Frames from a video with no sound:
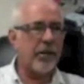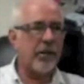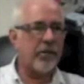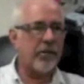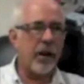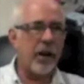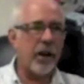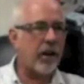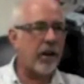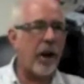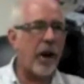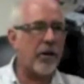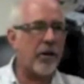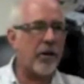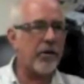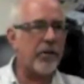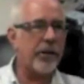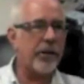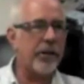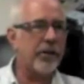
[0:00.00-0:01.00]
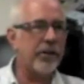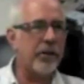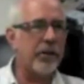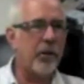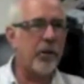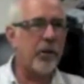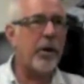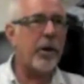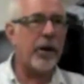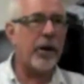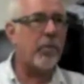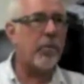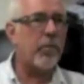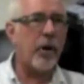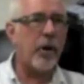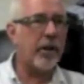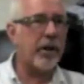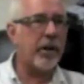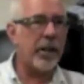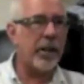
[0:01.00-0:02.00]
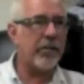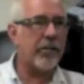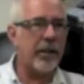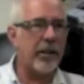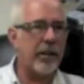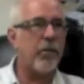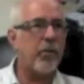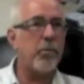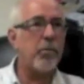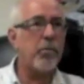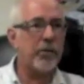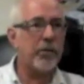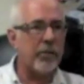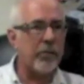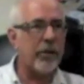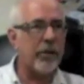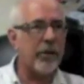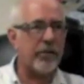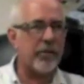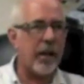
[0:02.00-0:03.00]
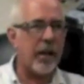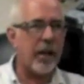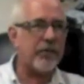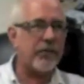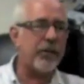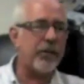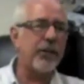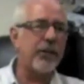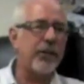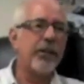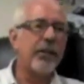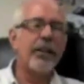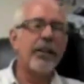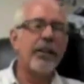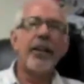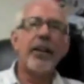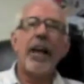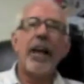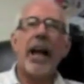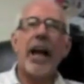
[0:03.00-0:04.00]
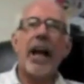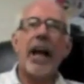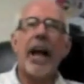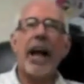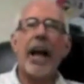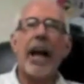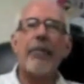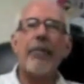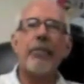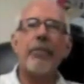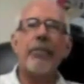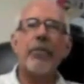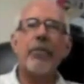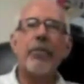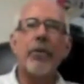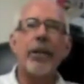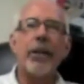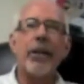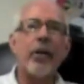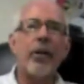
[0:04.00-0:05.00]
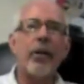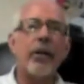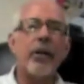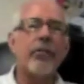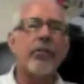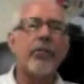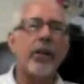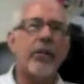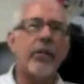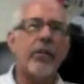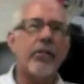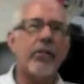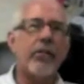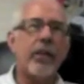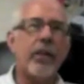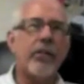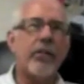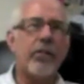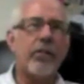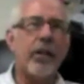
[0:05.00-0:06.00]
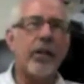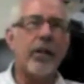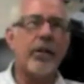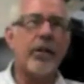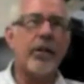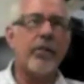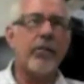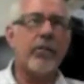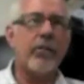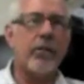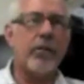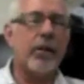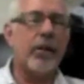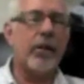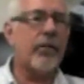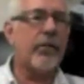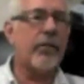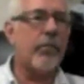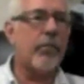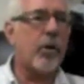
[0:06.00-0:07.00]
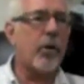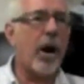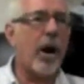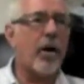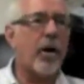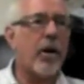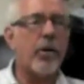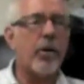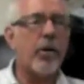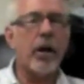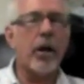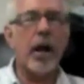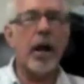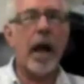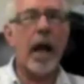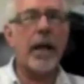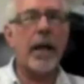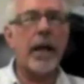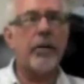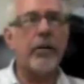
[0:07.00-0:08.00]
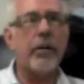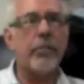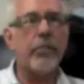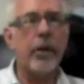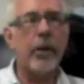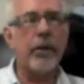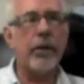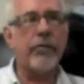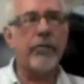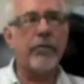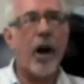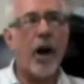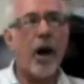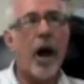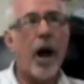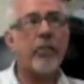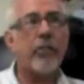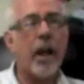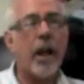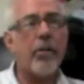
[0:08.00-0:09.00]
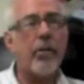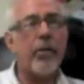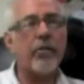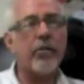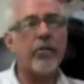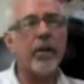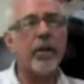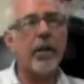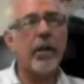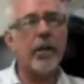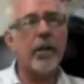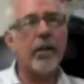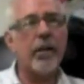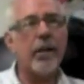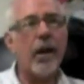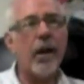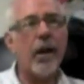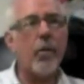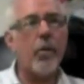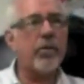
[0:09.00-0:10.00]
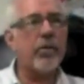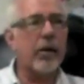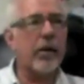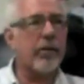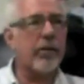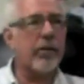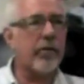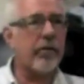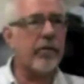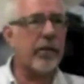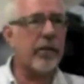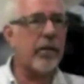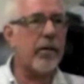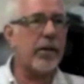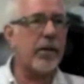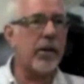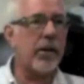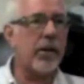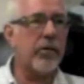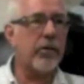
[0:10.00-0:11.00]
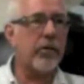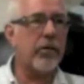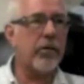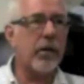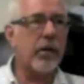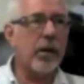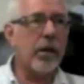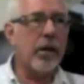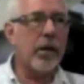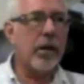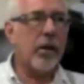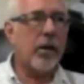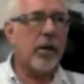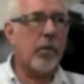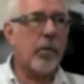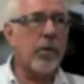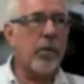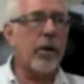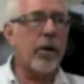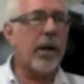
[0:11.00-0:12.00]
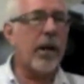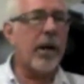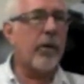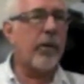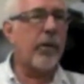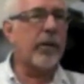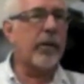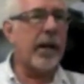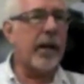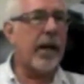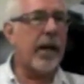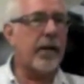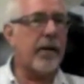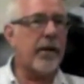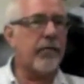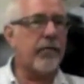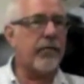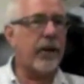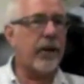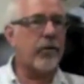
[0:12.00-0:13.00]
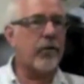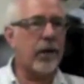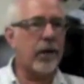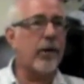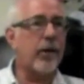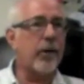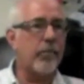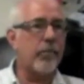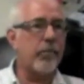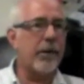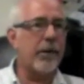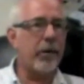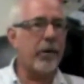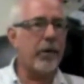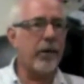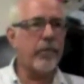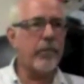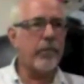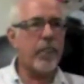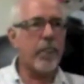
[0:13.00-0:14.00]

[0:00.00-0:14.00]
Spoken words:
It's not a lottery. You don't wake up one day and say, oops, I'm successful. So, you know, it's about hard work. But for us, I would say our success came because we were able to identify really good people,